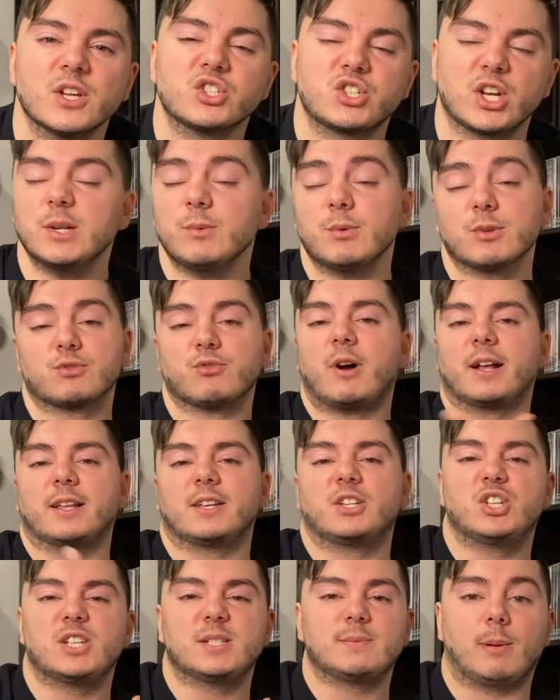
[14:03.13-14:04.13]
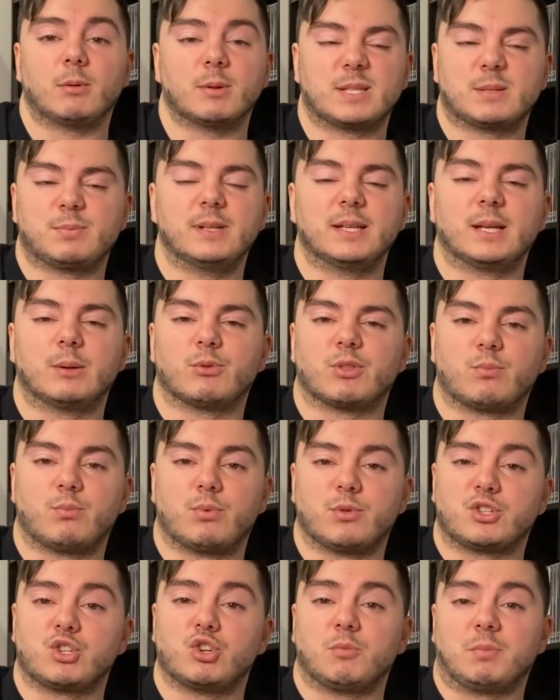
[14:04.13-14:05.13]
JJ was right. She's probably splitting
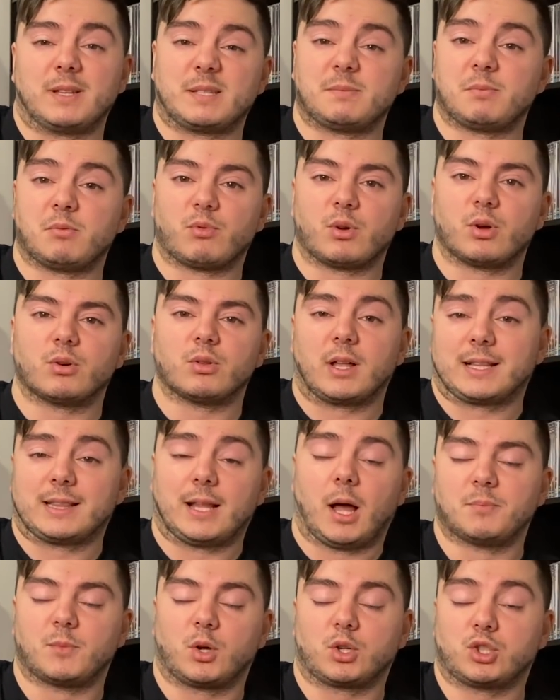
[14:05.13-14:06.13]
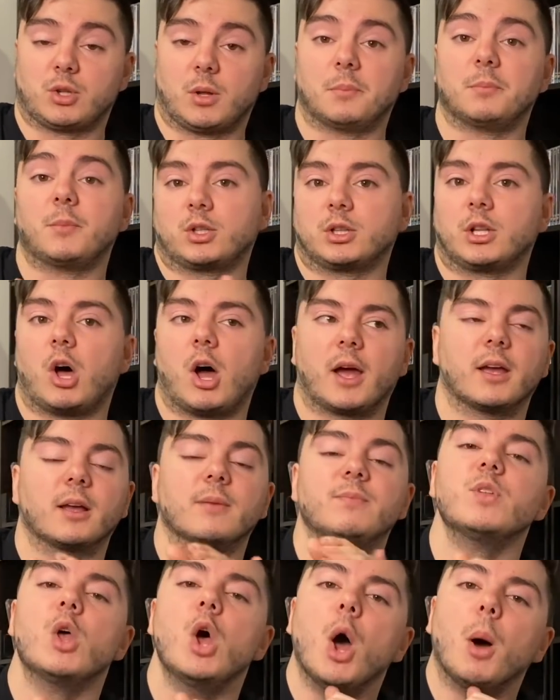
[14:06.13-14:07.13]
with Shu, let's be real. Like, I'm not
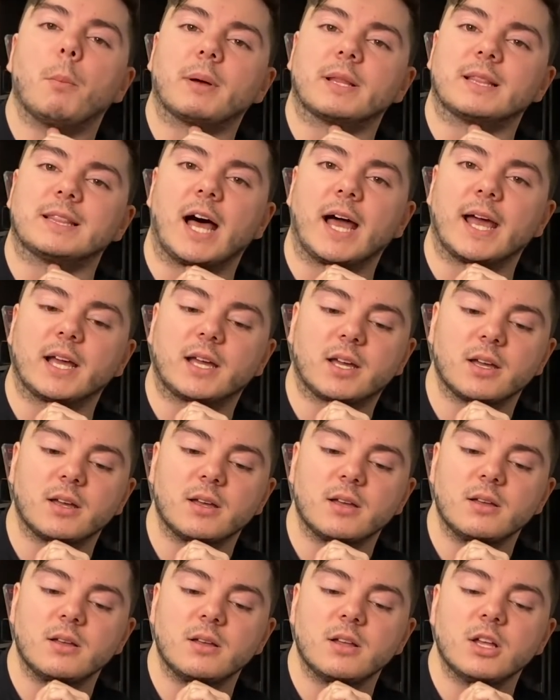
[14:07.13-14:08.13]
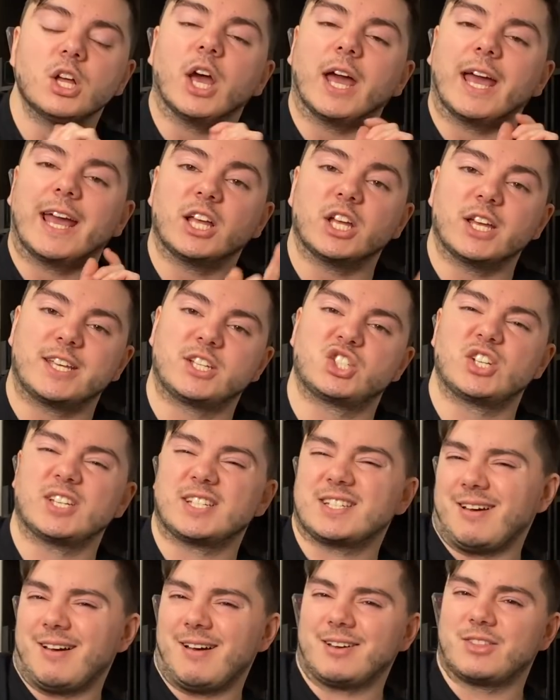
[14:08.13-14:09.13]
lying. But like...
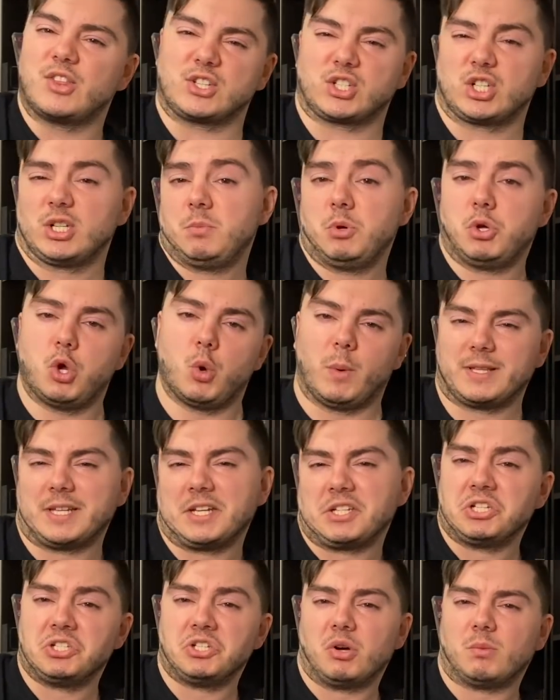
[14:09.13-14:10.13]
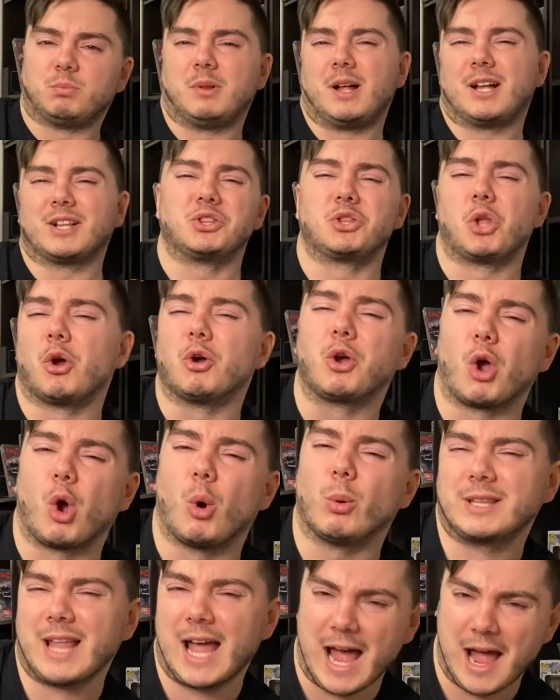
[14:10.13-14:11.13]
She's like, there's gonna be human that's in your blood. No, girl,
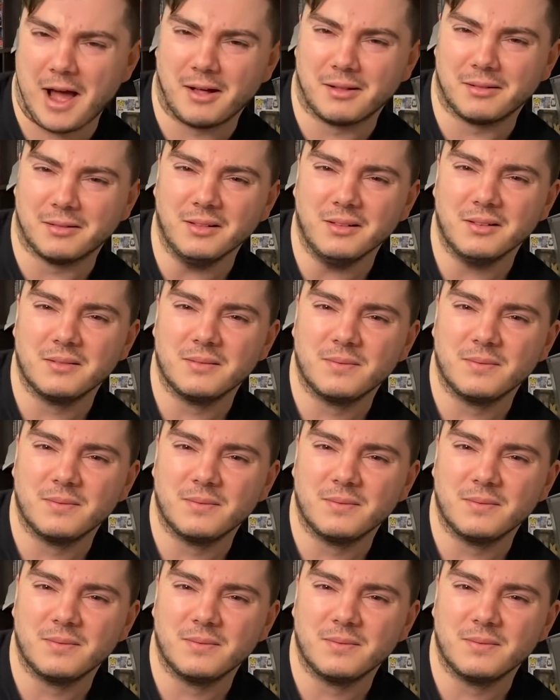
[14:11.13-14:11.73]
what the hell?